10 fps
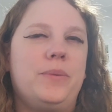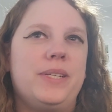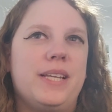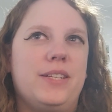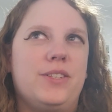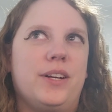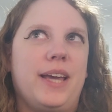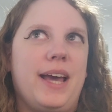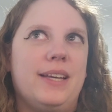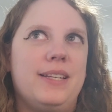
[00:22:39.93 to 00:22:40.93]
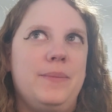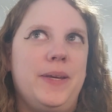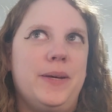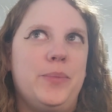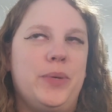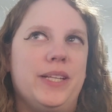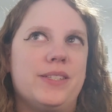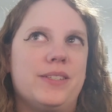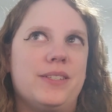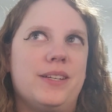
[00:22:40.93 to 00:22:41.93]
I don't want to say a dark academia, but
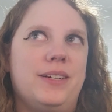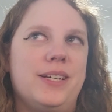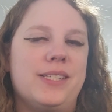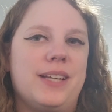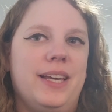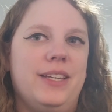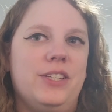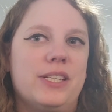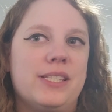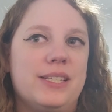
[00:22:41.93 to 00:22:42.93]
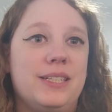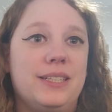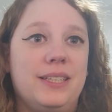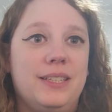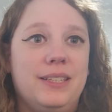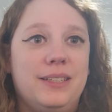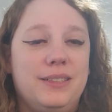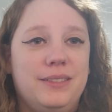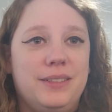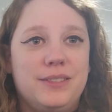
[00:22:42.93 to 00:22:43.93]
it starts out as like just a
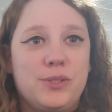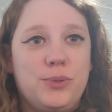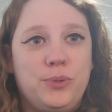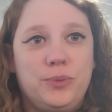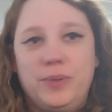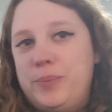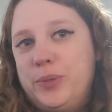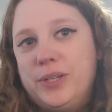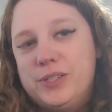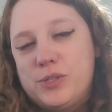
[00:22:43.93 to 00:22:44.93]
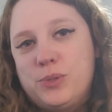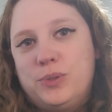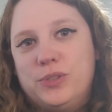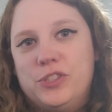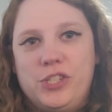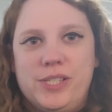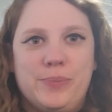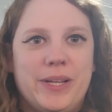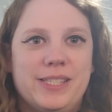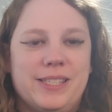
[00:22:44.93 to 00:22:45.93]
book at school, and she
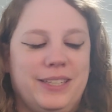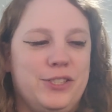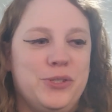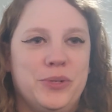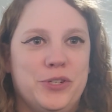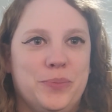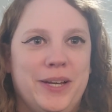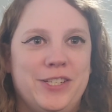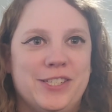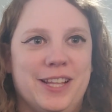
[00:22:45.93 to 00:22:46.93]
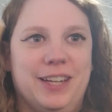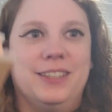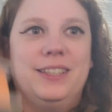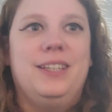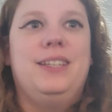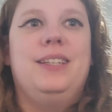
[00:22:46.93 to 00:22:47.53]
spends like 200 pages there.